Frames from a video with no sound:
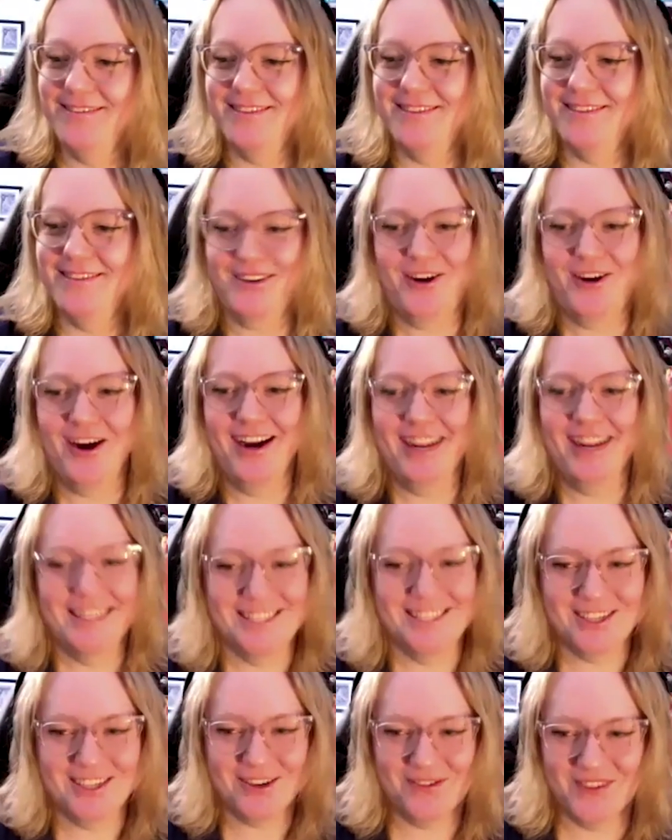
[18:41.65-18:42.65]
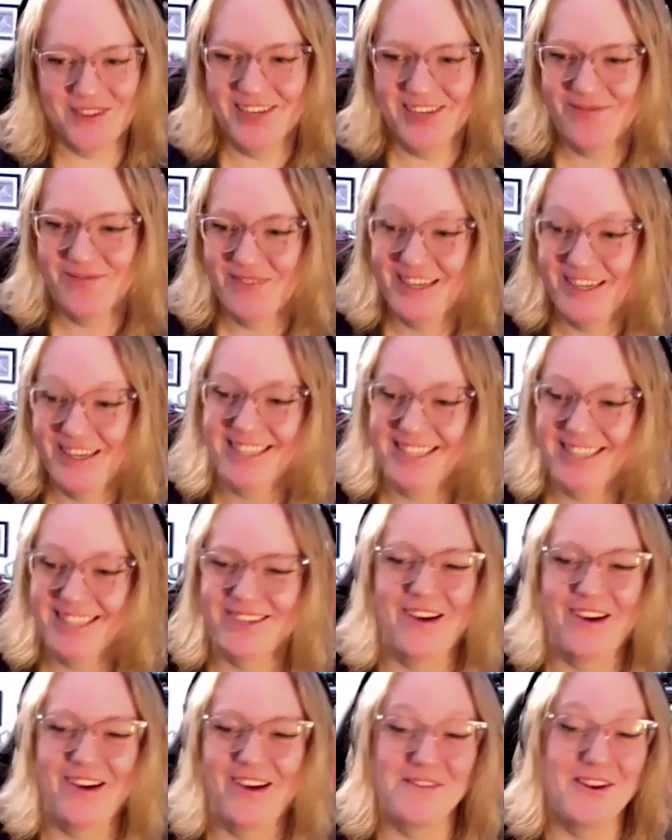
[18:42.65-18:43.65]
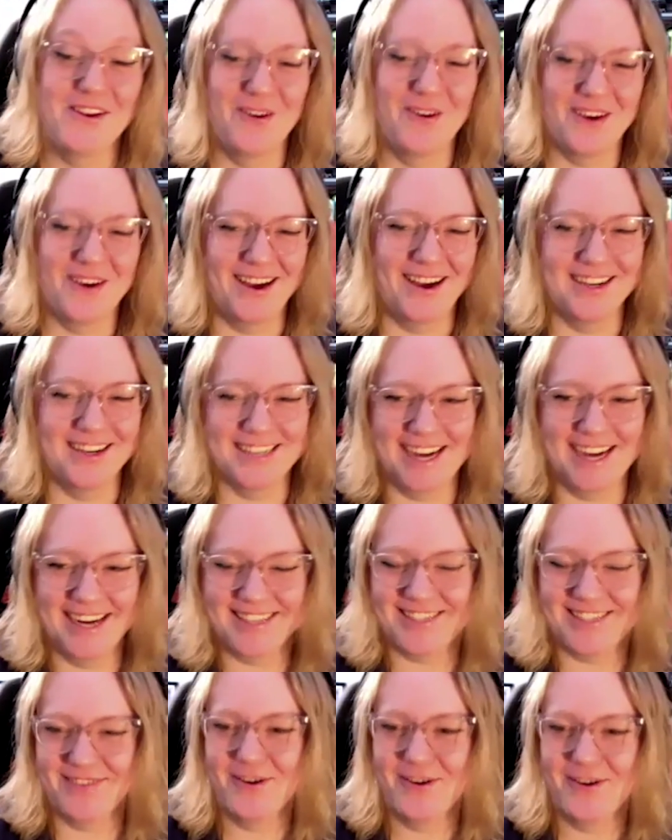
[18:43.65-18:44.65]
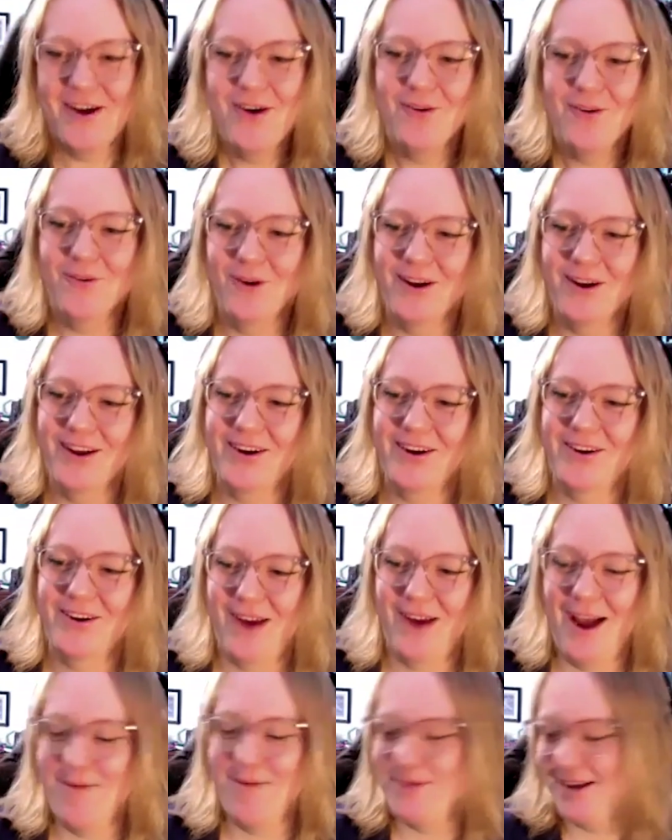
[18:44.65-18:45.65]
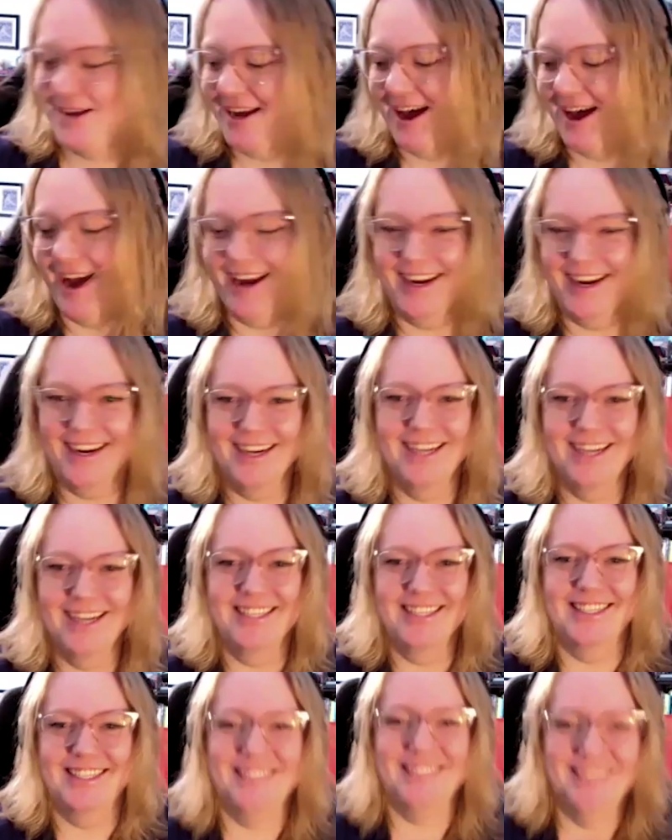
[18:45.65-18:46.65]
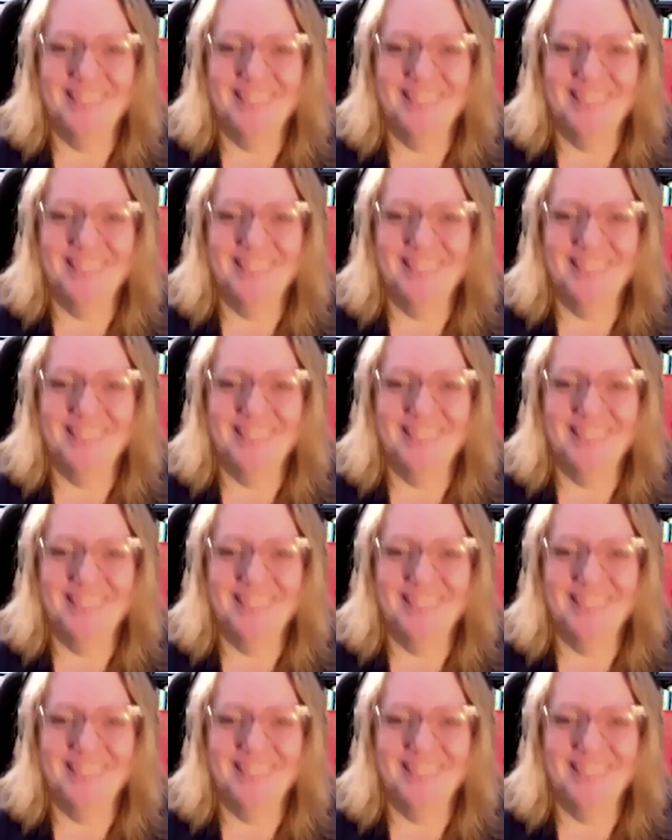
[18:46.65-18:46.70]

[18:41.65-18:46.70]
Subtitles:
the Grand Serpent because you have no context of what a crappy guy he is.